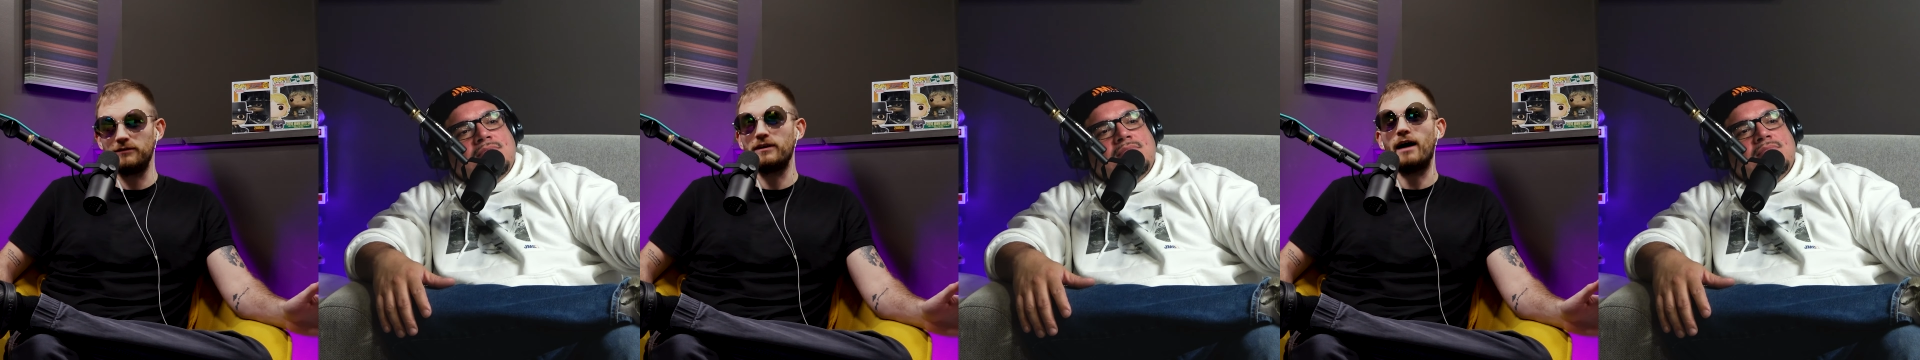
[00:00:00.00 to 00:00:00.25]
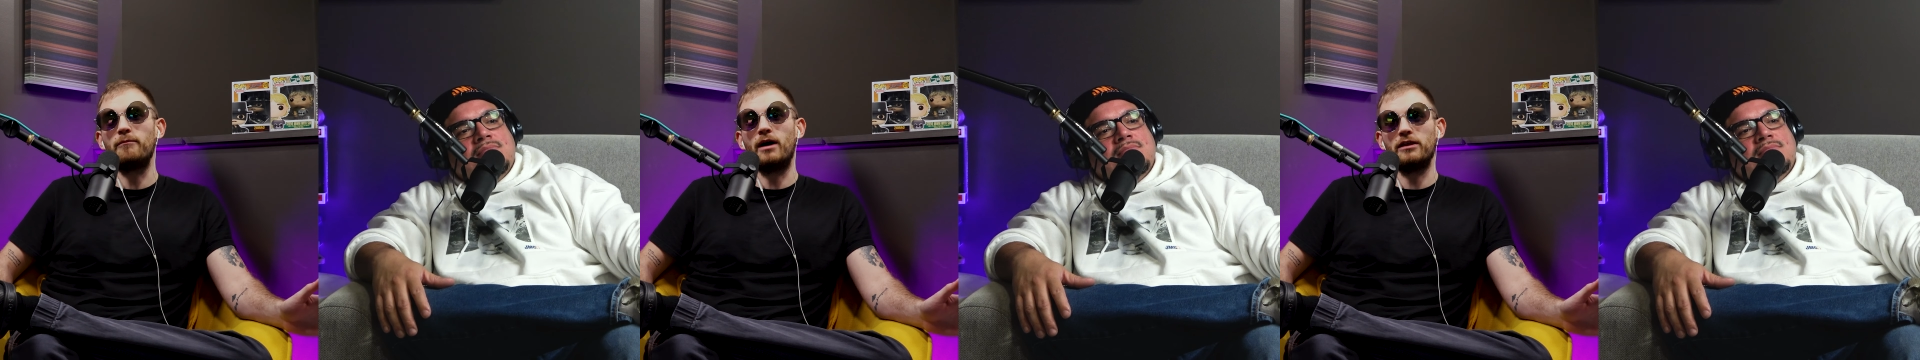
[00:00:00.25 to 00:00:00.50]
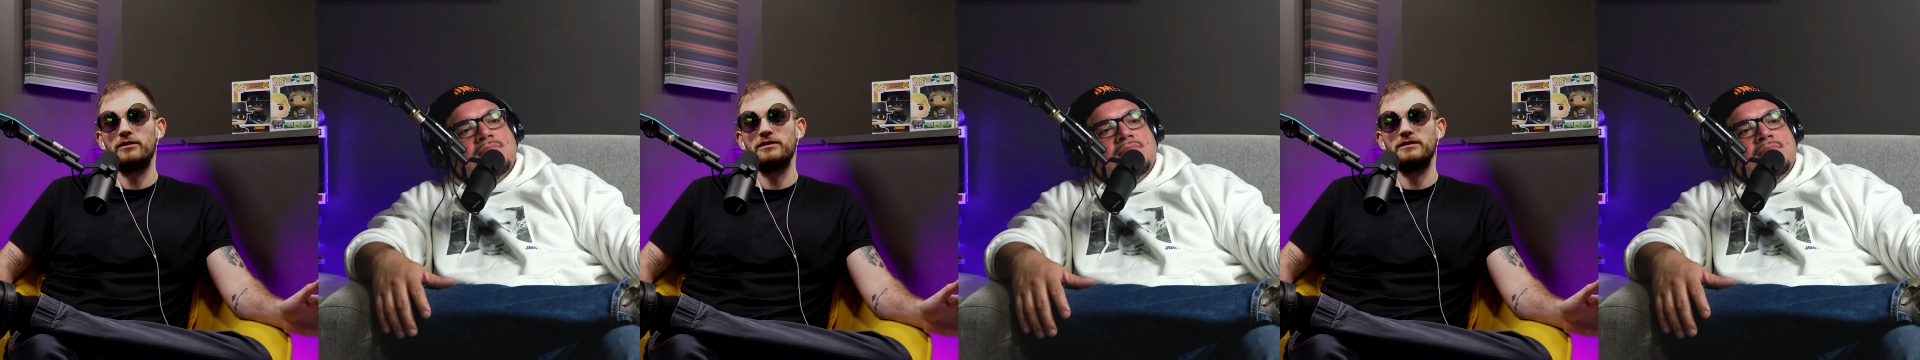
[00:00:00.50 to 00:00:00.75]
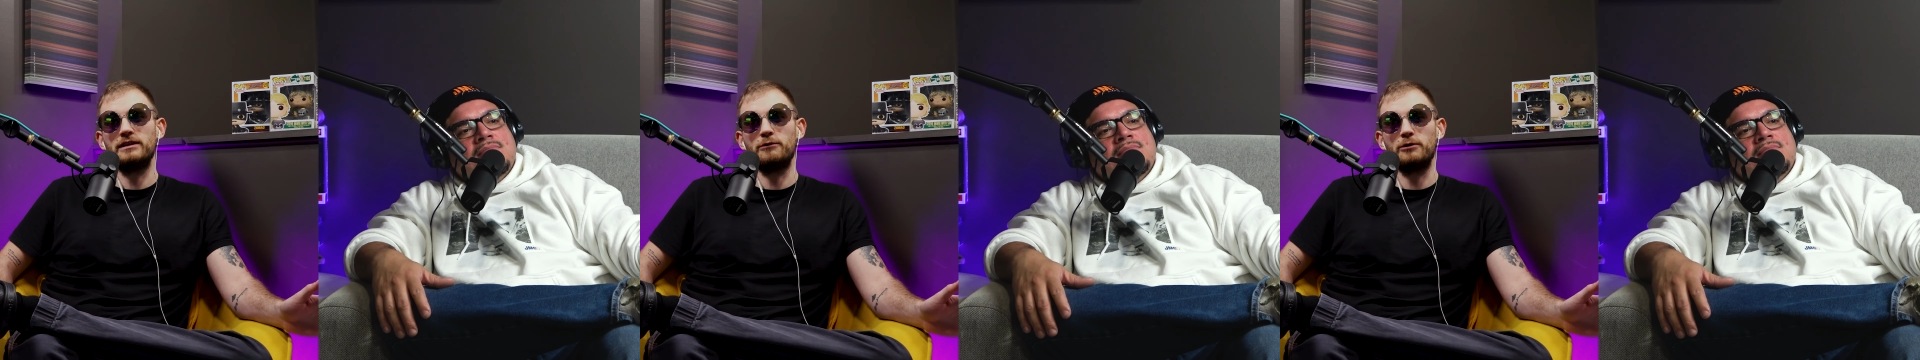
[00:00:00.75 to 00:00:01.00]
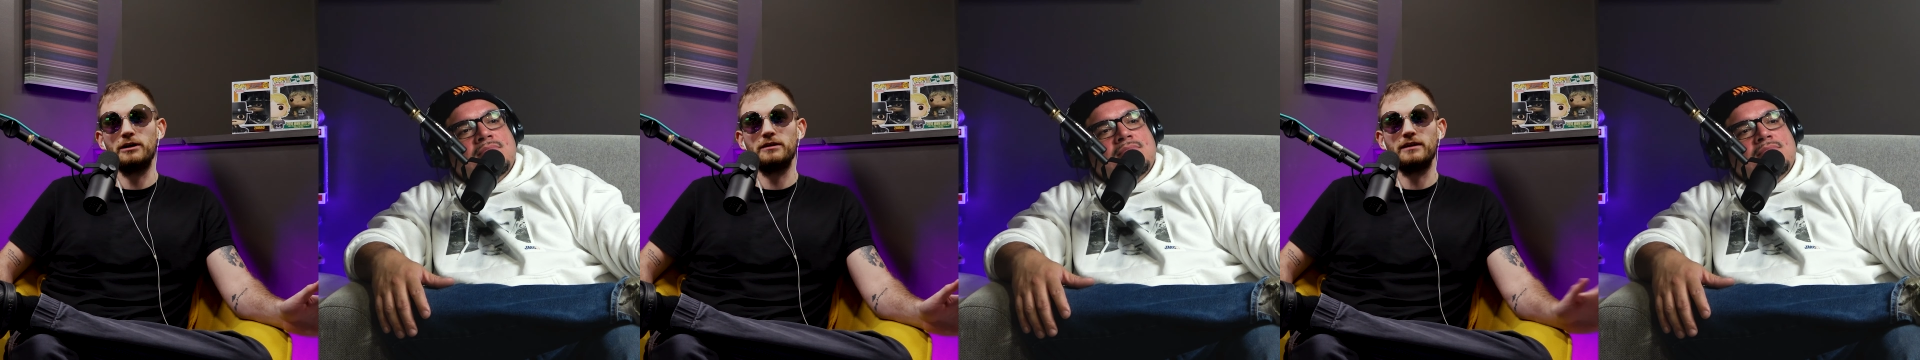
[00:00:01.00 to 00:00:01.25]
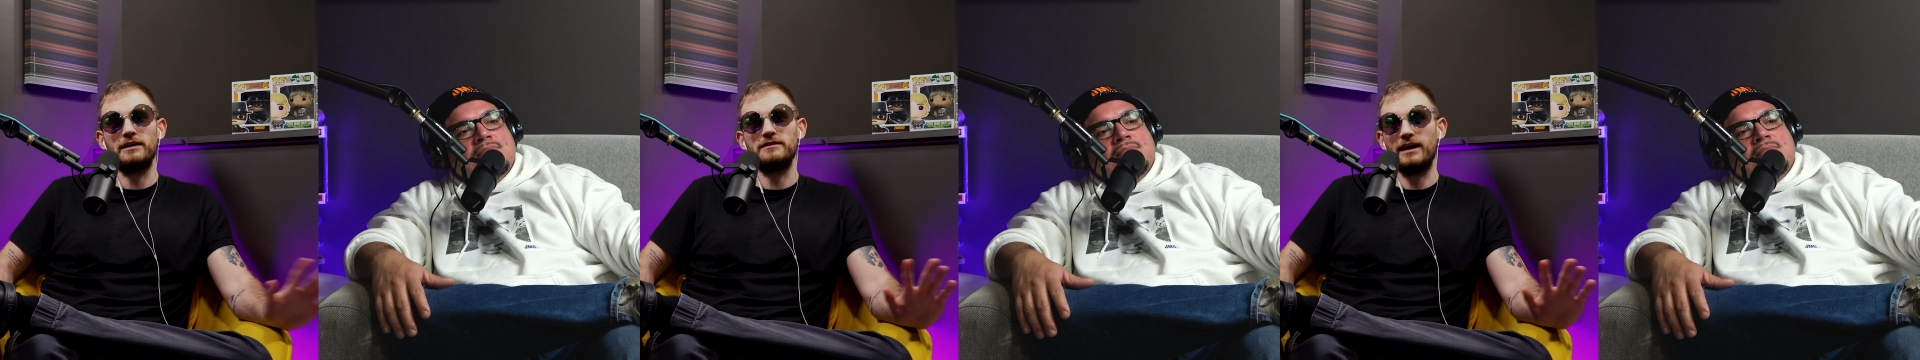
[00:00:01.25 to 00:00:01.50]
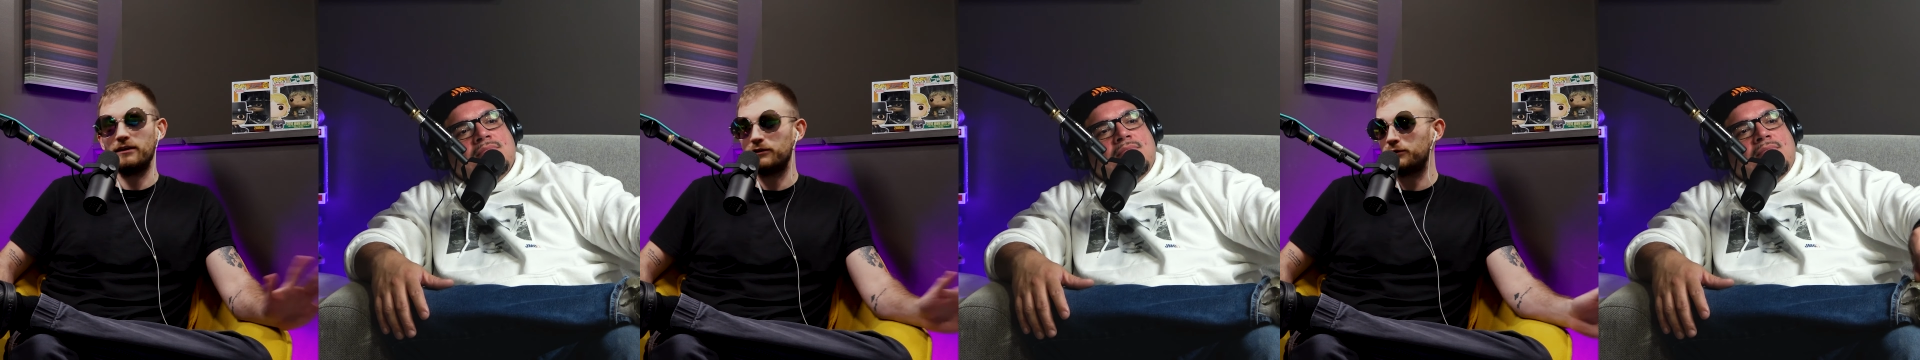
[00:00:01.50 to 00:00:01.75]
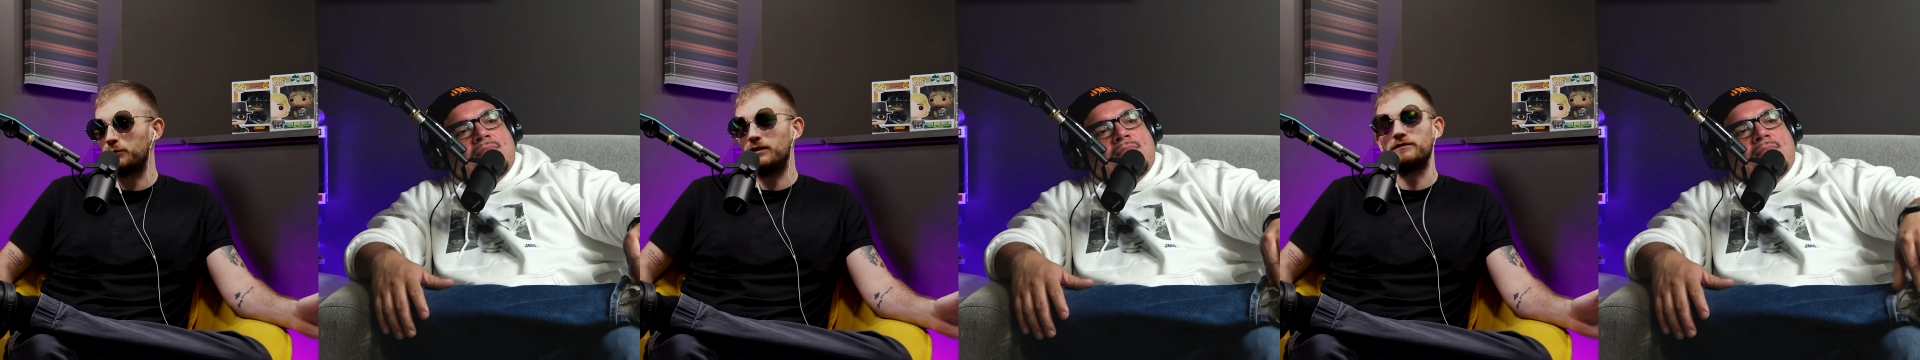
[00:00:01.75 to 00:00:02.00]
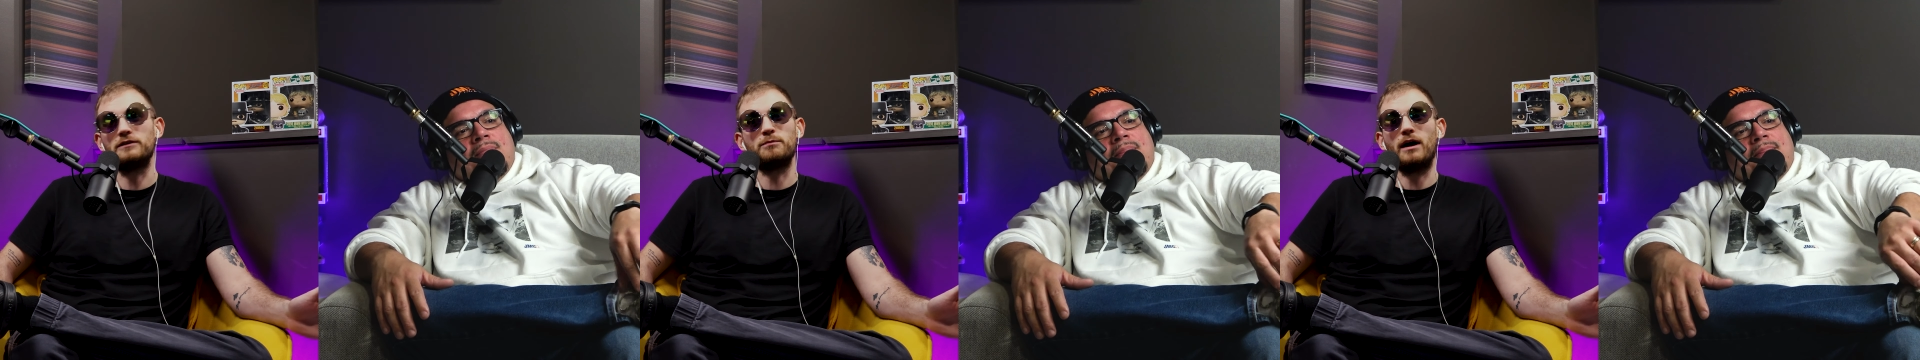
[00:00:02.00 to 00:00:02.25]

Speaker 1: you've got mother to deal with, and Taylor Swift is